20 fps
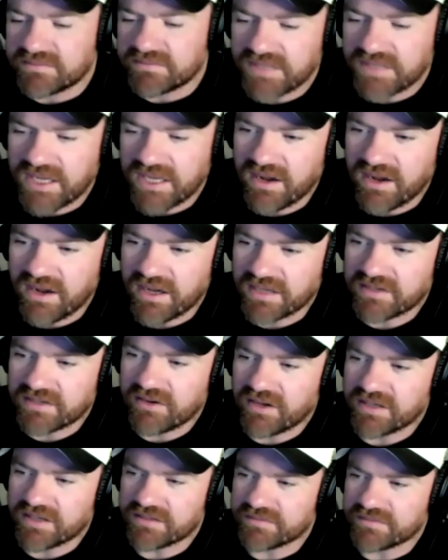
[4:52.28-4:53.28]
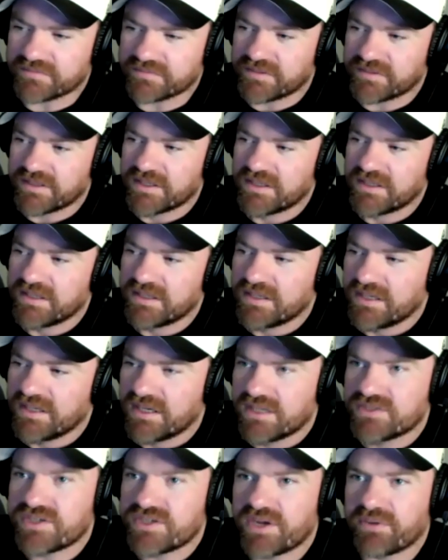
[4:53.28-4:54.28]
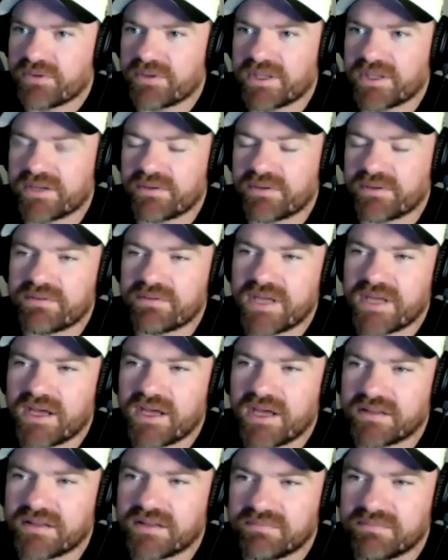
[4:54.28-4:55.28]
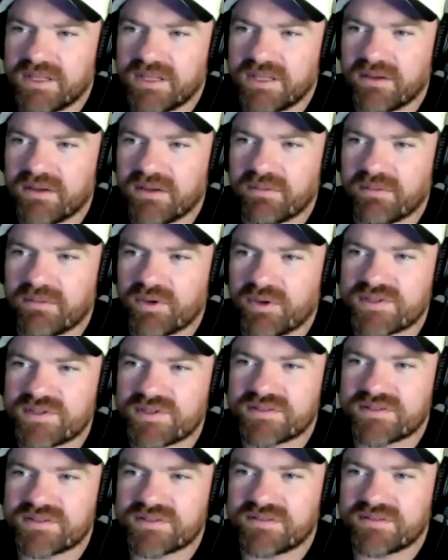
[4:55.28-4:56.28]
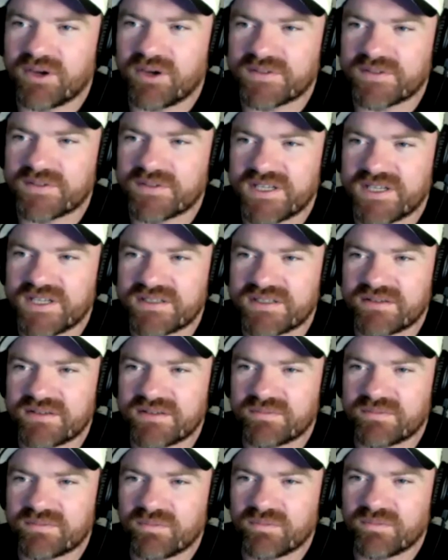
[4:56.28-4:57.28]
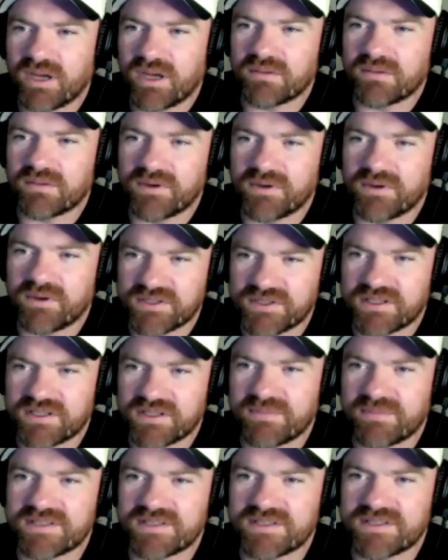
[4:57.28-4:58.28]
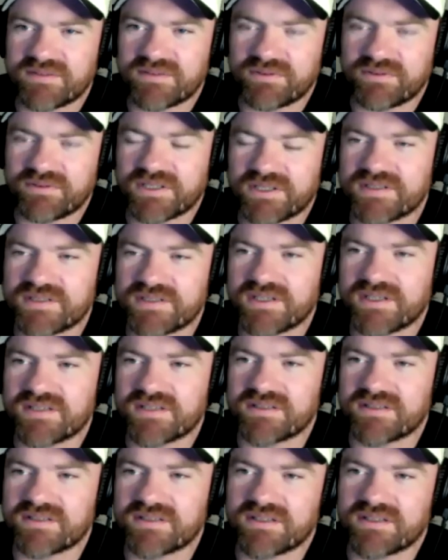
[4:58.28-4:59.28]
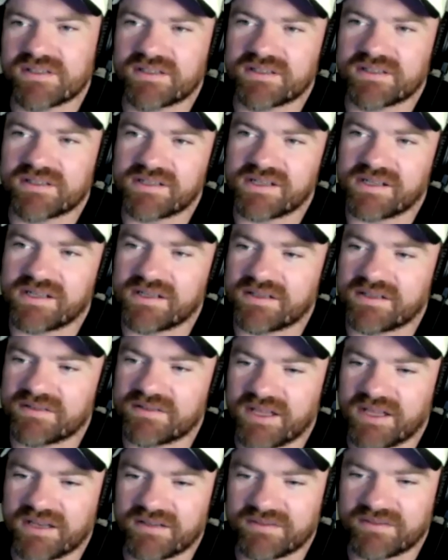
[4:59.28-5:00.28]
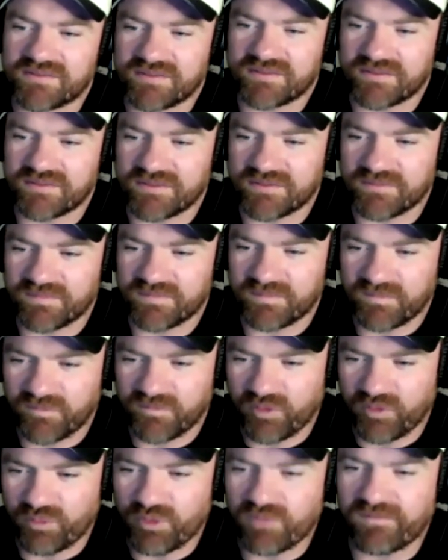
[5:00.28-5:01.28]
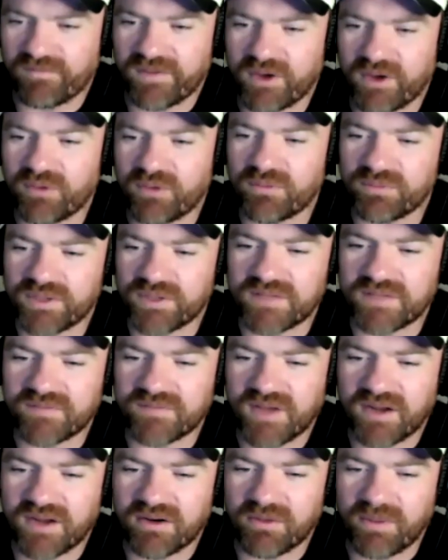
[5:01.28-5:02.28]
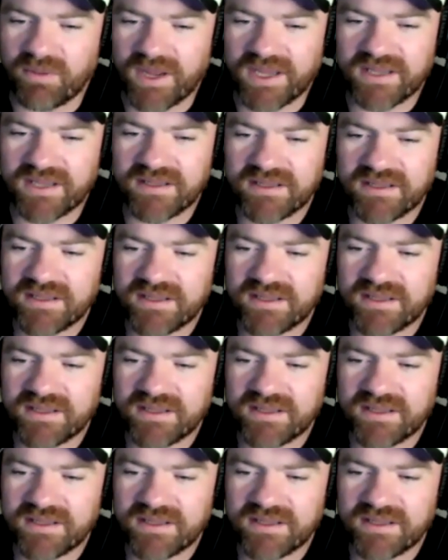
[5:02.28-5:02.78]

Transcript: I kind of generally agree with that. It was the off season while it was in the midst of cricket season and football felt really far away.